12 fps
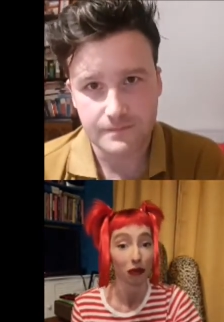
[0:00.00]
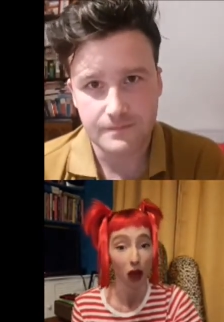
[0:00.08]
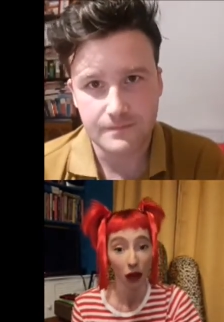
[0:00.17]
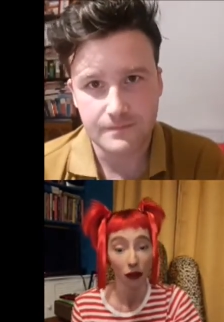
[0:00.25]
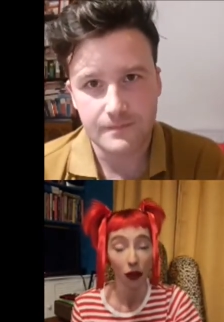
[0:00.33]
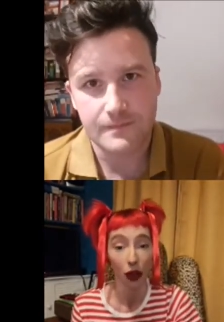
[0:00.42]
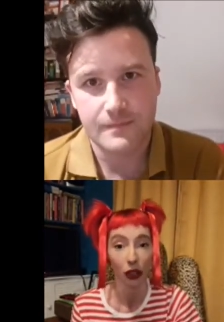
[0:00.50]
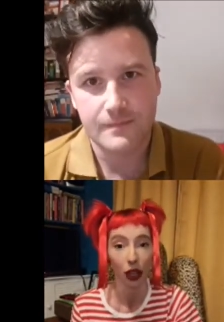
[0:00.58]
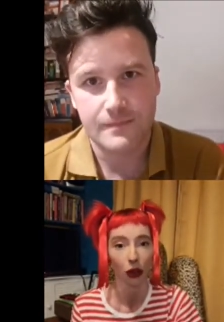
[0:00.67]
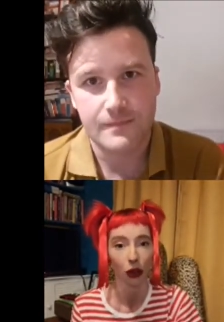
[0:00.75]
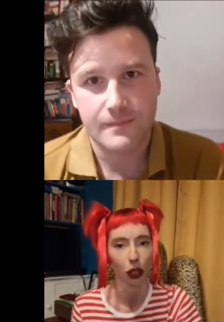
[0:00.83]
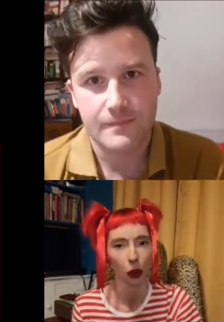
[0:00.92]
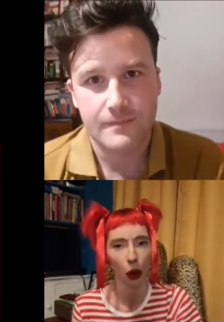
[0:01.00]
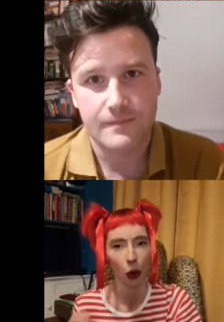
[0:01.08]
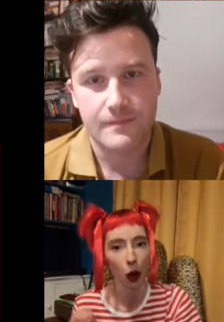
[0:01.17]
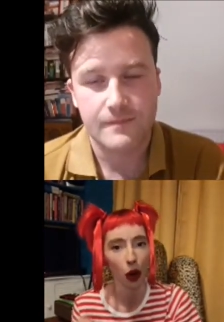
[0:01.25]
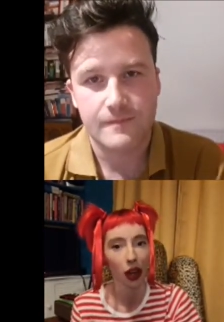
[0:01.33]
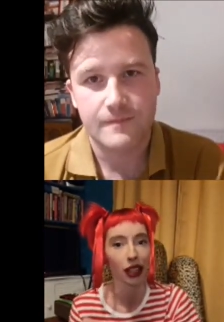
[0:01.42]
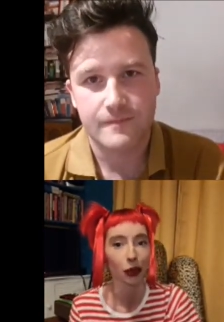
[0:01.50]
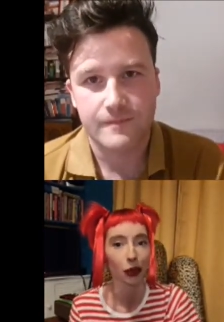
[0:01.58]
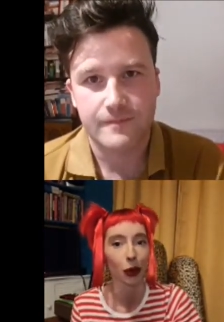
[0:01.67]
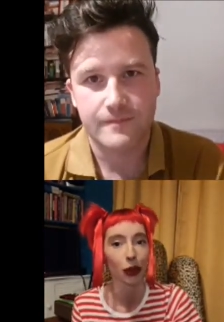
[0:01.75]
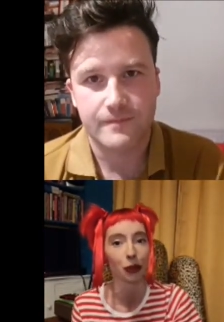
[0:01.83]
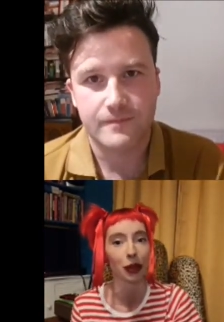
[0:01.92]
Speaker 1: photos, you were walking towards
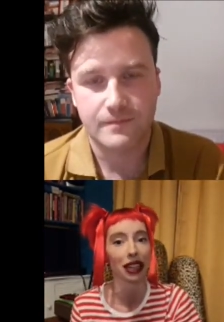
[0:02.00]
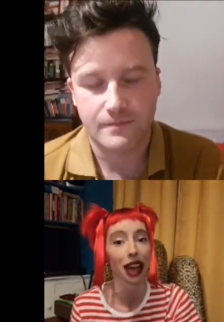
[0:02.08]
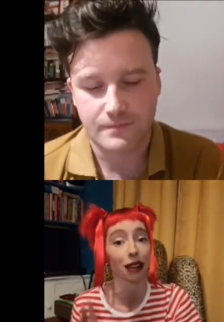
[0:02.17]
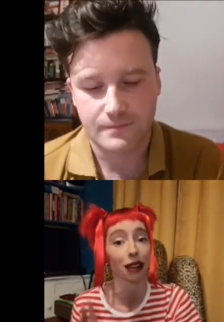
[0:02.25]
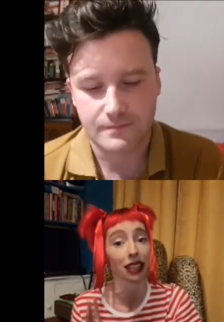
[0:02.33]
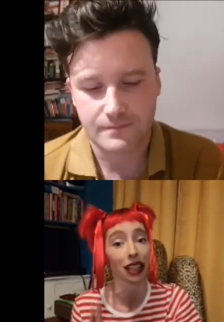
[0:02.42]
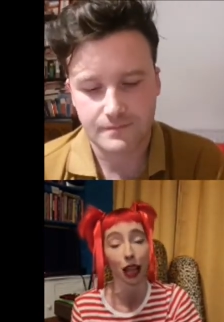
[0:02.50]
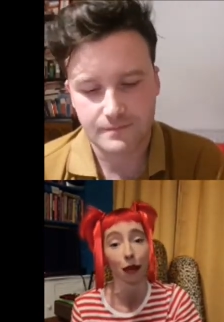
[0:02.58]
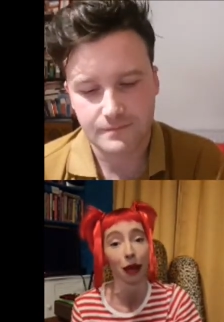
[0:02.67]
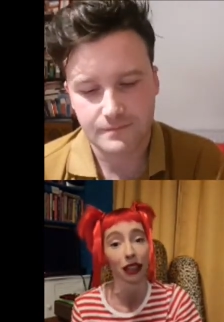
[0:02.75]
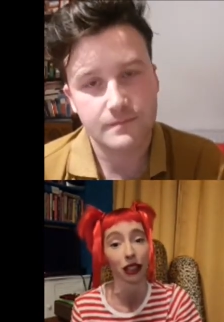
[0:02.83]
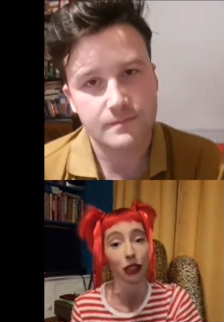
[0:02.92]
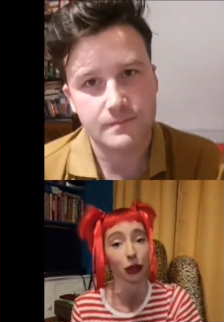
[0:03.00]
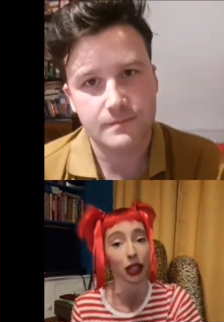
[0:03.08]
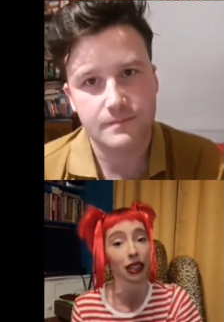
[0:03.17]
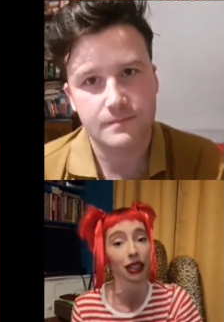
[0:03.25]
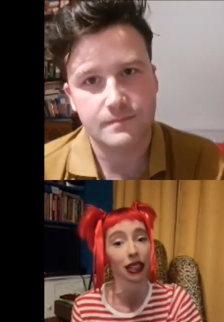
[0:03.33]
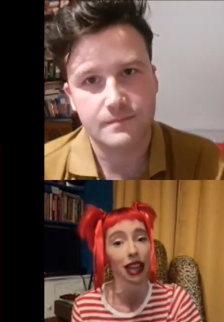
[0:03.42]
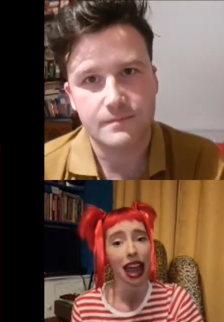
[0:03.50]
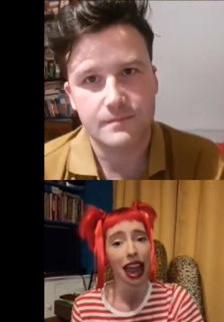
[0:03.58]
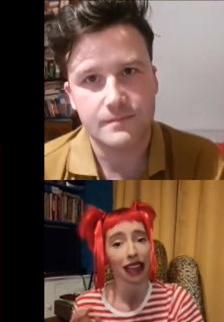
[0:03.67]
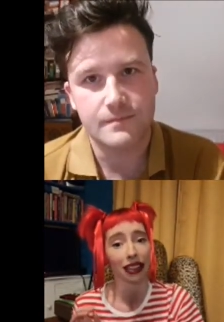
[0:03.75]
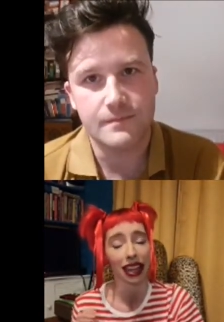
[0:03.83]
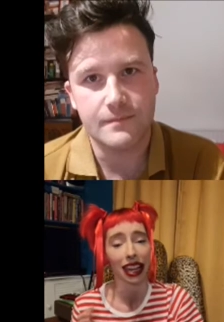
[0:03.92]
me down Salamander Street in the
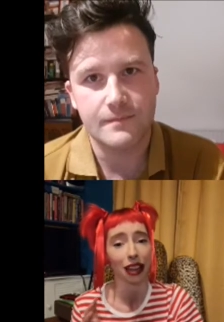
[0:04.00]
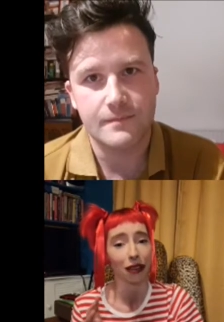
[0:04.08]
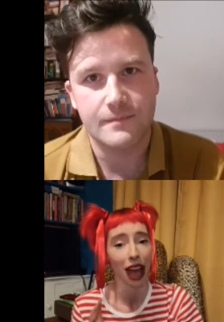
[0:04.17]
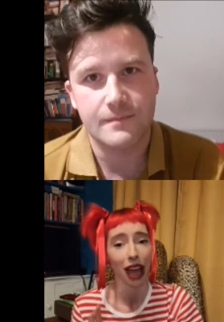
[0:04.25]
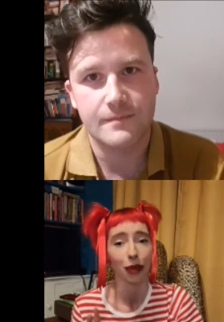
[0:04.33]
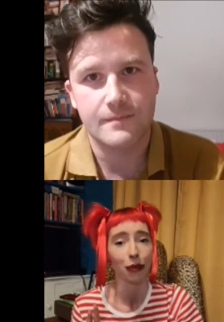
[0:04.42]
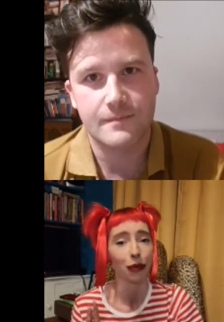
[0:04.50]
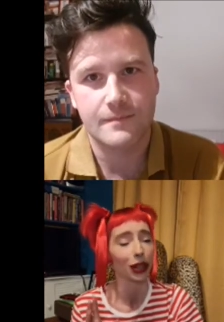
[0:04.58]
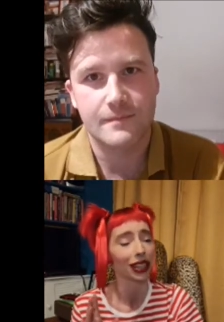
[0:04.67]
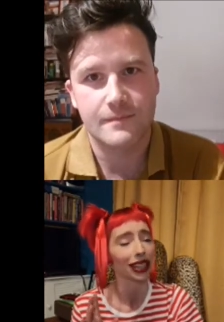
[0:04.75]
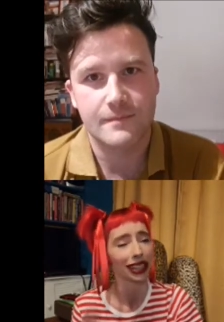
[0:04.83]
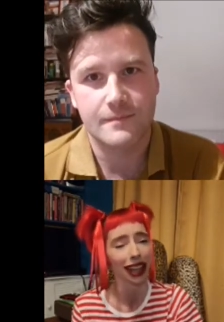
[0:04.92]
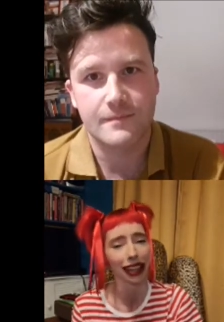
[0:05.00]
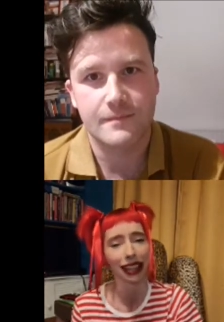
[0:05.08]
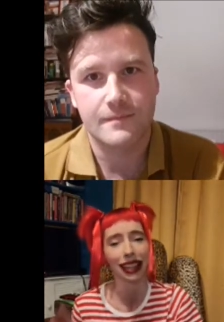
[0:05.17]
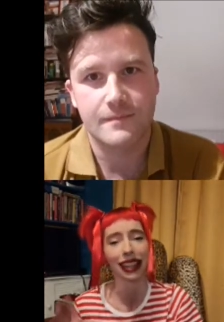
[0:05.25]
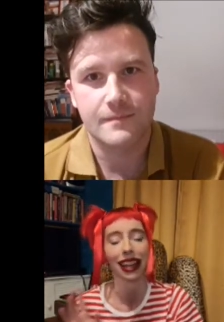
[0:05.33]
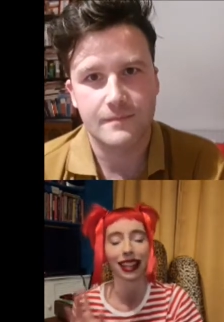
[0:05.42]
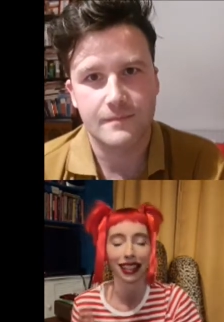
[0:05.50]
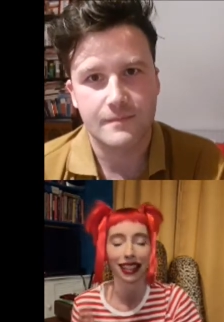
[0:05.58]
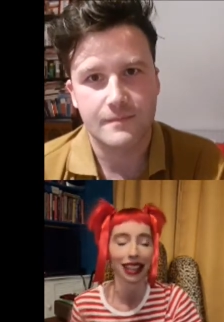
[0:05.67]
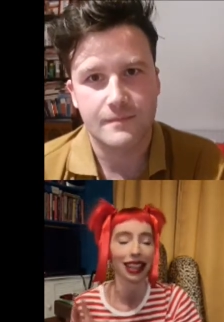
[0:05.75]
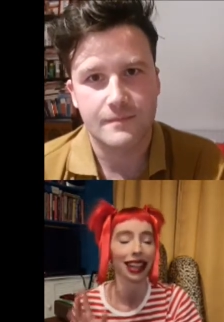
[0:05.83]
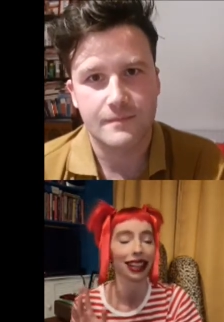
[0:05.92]
heat of Edinburgh's steady ascent
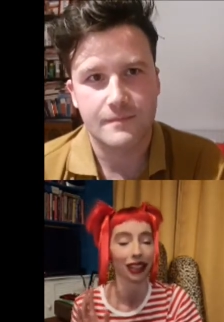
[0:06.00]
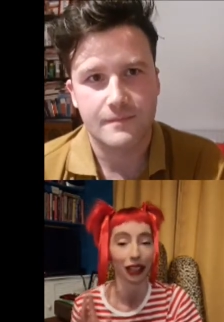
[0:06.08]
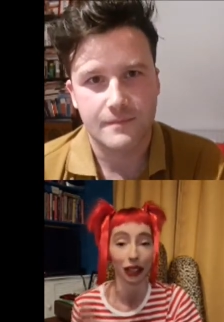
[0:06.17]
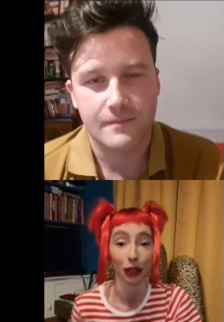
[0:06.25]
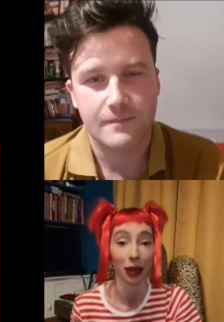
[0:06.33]
into summer.